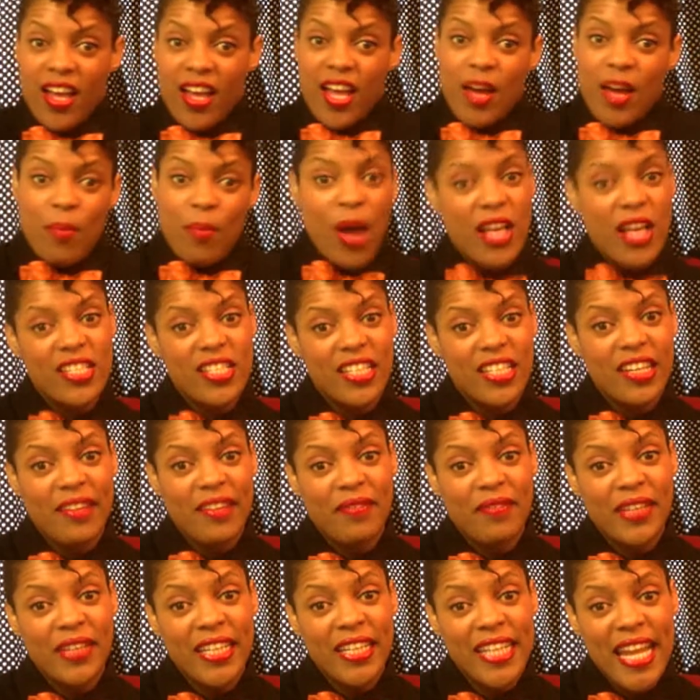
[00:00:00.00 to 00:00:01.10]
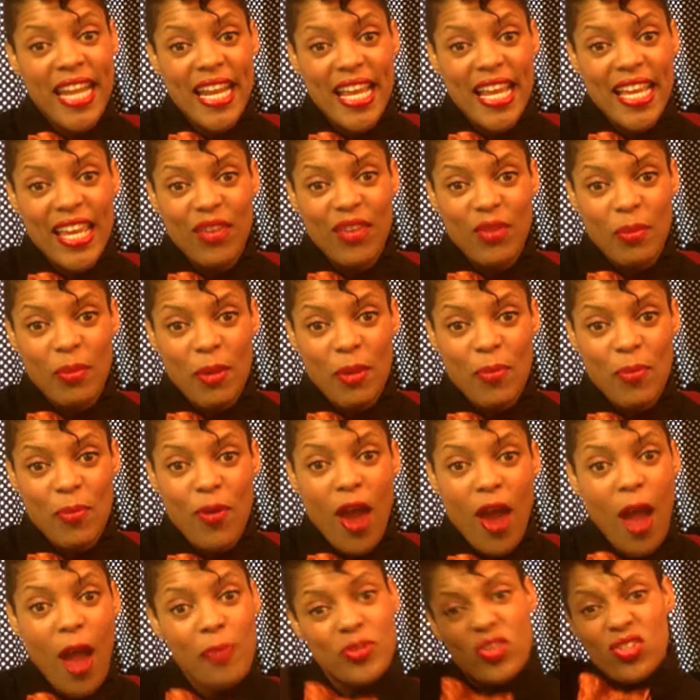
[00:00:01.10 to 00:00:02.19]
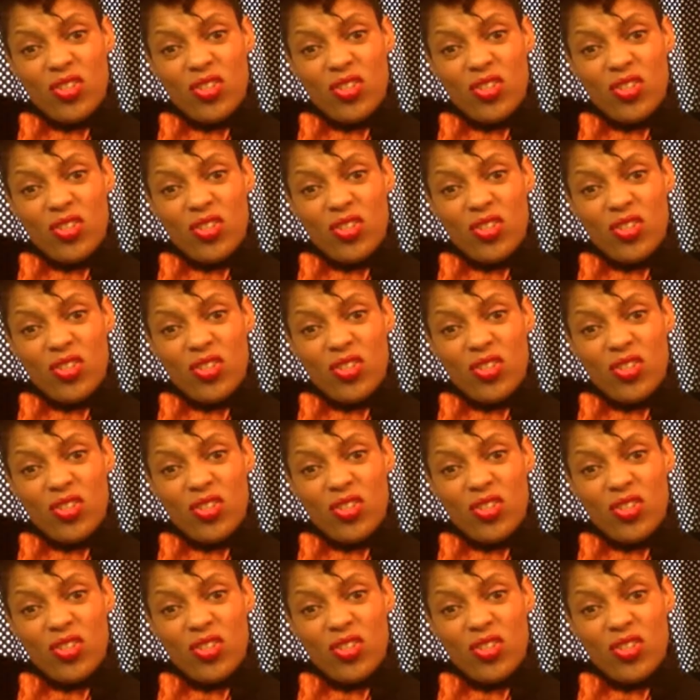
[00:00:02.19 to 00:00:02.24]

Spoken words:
positively knitting, giving me props.